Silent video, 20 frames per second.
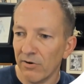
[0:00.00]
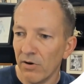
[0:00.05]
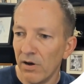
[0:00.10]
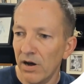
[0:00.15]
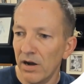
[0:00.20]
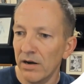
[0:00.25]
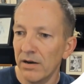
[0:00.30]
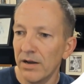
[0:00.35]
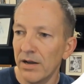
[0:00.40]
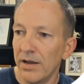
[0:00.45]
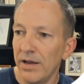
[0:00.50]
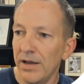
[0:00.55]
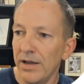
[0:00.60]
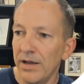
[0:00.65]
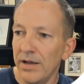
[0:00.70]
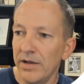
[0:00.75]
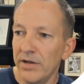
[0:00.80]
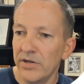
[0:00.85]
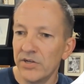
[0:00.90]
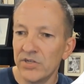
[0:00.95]
later on.
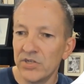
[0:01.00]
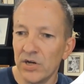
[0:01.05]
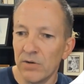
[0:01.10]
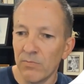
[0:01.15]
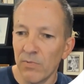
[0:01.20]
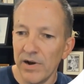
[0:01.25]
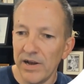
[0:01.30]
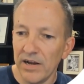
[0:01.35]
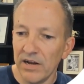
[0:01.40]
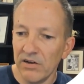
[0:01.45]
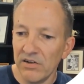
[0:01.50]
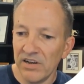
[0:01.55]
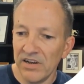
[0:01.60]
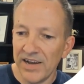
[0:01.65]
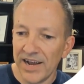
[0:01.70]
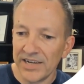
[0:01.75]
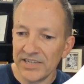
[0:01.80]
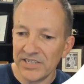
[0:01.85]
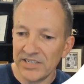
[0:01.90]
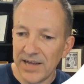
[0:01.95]
So I'm ready to go to
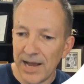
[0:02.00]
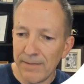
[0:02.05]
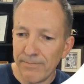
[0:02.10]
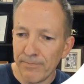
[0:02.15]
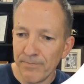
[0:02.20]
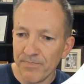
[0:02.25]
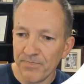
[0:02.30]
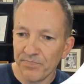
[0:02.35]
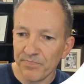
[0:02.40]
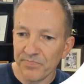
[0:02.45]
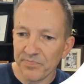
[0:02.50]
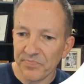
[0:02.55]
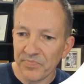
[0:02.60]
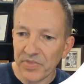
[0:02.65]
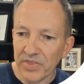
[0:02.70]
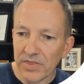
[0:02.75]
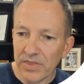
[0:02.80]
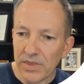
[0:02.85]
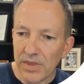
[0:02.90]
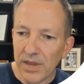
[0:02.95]
the next step.
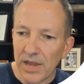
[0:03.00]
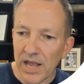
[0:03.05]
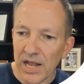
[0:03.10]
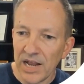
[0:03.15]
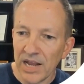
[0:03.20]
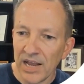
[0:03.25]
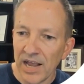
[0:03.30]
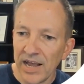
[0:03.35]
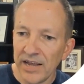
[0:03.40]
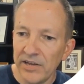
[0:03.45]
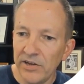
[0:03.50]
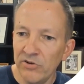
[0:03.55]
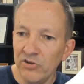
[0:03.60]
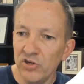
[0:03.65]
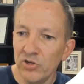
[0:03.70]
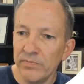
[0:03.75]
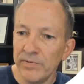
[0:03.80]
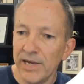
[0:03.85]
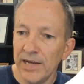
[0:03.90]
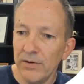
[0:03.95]
I got
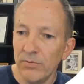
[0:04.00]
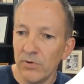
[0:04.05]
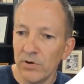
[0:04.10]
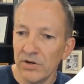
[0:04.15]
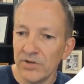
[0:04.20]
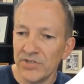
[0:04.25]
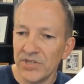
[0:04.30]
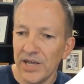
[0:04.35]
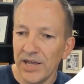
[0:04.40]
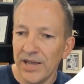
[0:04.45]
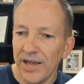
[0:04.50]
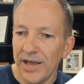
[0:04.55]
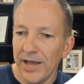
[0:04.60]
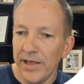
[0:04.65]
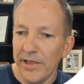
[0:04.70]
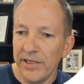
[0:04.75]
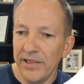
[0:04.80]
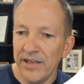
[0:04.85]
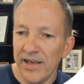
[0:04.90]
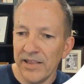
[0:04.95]
YouTube keywords.
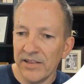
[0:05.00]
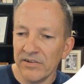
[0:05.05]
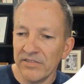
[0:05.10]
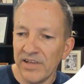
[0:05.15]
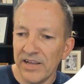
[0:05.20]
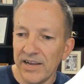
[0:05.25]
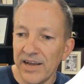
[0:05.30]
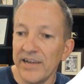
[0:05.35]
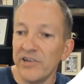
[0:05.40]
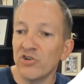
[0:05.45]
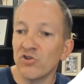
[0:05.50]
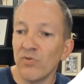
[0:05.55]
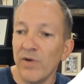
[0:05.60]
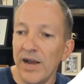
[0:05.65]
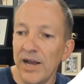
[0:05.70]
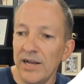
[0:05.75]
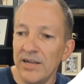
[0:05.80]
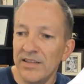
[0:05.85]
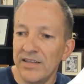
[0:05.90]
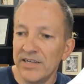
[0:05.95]
The other thing I
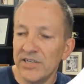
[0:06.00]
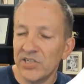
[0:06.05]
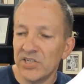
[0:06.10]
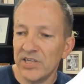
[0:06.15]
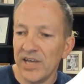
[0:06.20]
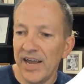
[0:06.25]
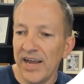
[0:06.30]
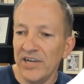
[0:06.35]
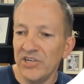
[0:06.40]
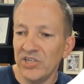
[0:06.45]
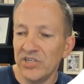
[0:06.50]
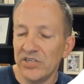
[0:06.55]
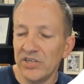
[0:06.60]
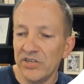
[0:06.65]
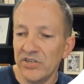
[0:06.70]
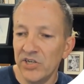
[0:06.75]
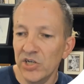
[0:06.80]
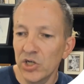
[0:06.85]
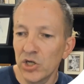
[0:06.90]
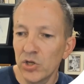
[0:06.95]
trained this
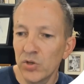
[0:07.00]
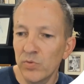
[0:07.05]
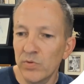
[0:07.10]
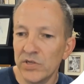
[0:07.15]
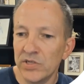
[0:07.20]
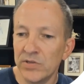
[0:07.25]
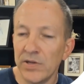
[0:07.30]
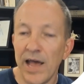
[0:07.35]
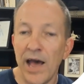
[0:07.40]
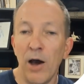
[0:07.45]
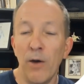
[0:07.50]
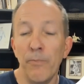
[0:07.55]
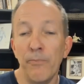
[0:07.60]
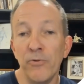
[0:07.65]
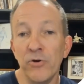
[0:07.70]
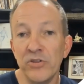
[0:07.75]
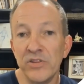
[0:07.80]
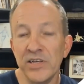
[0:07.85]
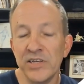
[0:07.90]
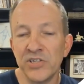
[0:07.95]
agent to do was
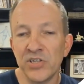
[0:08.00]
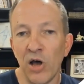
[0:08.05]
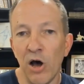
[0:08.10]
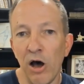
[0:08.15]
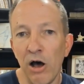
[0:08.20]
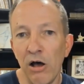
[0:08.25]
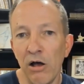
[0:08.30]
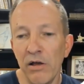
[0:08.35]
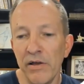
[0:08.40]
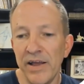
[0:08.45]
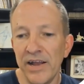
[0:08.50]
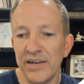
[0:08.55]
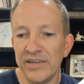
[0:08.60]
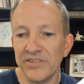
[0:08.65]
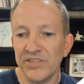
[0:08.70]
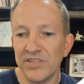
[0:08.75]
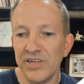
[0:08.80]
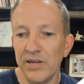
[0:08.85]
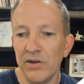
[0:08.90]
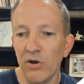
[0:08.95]
output this all
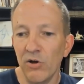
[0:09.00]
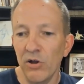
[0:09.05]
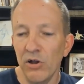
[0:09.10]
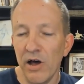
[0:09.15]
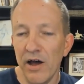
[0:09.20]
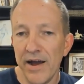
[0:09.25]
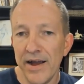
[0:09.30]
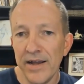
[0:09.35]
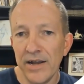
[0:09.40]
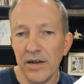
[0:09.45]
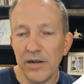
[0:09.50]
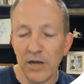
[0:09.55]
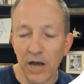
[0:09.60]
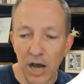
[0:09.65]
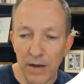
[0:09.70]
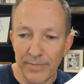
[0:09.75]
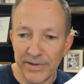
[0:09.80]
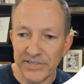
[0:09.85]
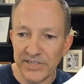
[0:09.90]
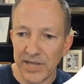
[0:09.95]
in a single line,
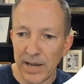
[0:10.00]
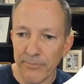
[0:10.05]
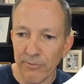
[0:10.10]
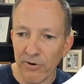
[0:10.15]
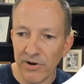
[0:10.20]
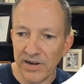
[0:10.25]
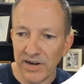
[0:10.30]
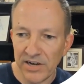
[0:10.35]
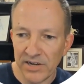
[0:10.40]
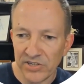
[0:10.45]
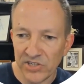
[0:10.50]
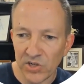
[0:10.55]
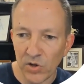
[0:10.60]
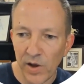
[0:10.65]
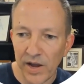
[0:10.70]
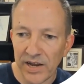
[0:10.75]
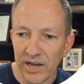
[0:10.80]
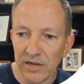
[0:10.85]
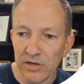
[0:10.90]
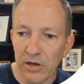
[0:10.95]
comma separated,
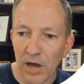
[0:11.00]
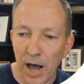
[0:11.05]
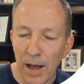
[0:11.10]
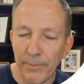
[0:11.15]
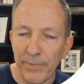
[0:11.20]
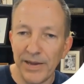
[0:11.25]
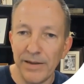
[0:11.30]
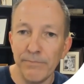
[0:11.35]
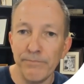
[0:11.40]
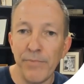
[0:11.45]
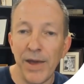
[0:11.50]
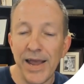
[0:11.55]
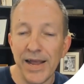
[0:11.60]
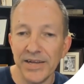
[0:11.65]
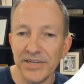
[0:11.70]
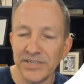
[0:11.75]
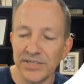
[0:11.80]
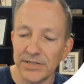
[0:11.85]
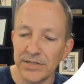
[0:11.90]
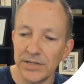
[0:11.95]
so I can copy and
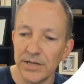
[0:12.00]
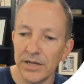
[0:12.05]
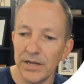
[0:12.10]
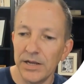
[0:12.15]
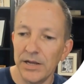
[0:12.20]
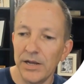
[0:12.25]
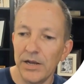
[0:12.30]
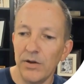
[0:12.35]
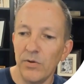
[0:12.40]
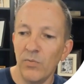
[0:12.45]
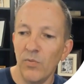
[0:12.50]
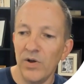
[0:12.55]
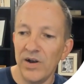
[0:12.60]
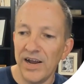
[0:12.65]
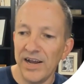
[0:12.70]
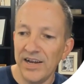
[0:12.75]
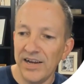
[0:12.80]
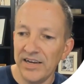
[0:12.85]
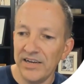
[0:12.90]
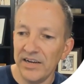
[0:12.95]
paste
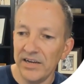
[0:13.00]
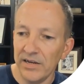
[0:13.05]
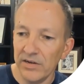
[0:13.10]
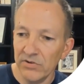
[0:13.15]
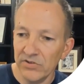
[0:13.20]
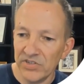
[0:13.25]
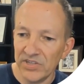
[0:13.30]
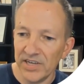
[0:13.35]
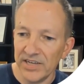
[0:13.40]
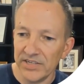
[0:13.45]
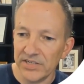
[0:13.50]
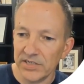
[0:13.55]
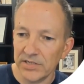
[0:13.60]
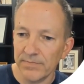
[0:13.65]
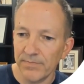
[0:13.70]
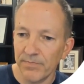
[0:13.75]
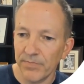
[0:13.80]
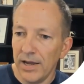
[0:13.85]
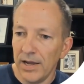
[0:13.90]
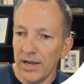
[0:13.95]
when I need to use
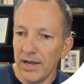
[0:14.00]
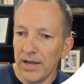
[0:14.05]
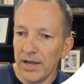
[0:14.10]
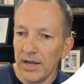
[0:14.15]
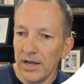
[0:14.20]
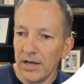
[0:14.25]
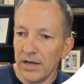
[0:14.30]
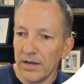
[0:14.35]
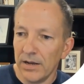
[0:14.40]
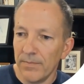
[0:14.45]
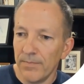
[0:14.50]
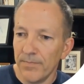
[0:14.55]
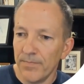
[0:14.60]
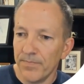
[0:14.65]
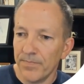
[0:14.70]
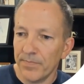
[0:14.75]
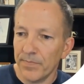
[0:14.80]
this. And